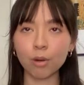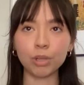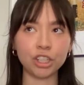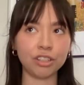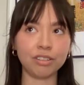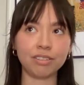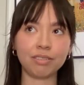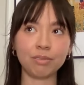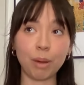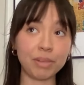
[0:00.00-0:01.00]
which is,
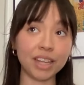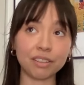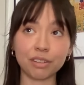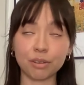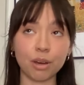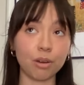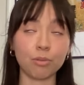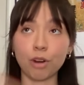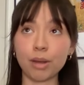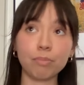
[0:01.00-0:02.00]
I mean, that's a
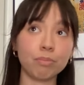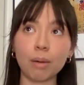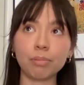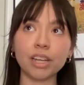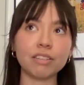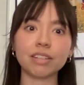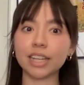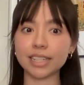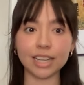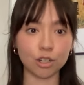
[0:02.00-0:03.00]
great place to
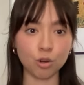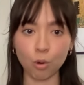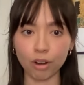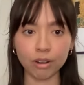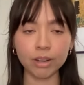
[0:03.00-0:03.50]
like take a tour